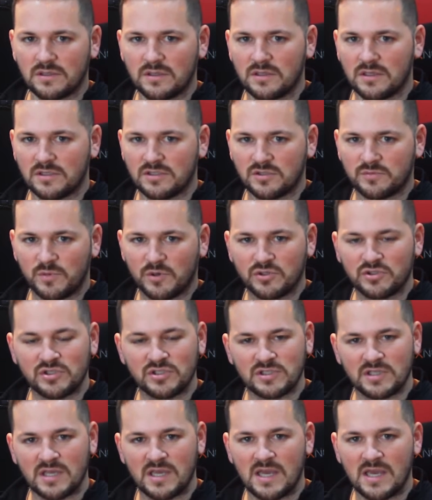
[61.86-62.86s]

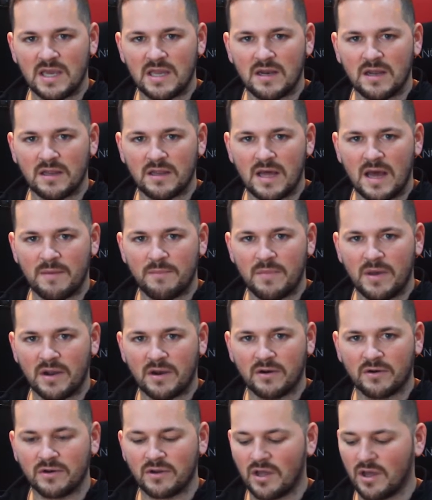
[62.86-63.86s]
disperses the heat a lot better to